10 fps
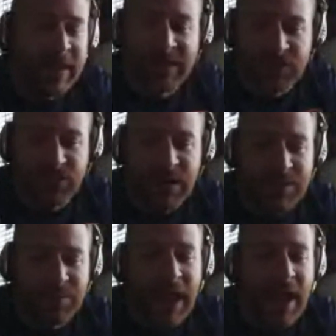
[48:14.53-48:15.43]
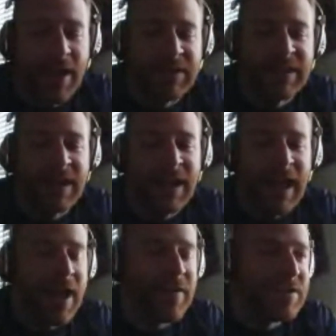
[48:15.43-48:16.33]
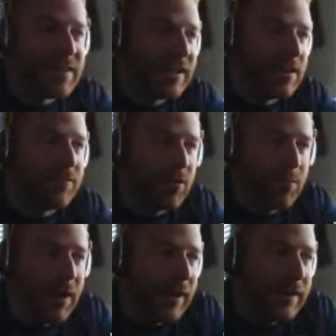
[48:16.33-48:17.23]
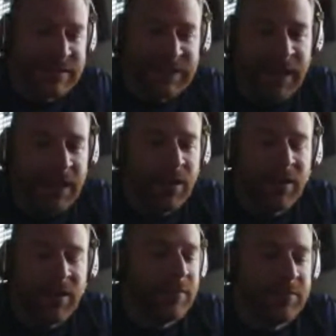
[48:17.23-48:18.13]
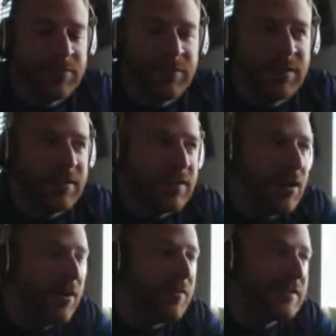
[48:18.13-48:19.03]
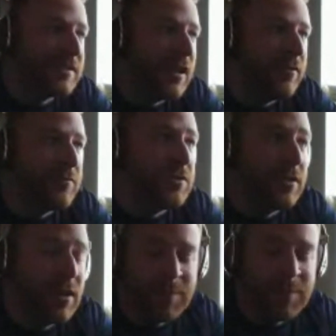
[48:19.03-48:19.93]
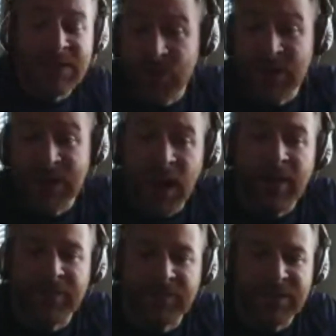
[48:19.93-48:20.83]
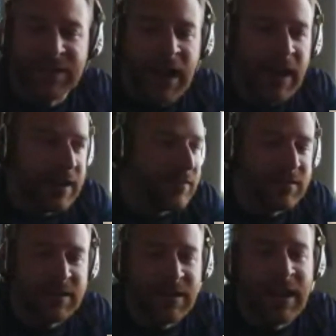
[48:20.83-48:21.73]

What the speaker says: Yeah, that's great. But having that different mindset of instead of let me do enough to not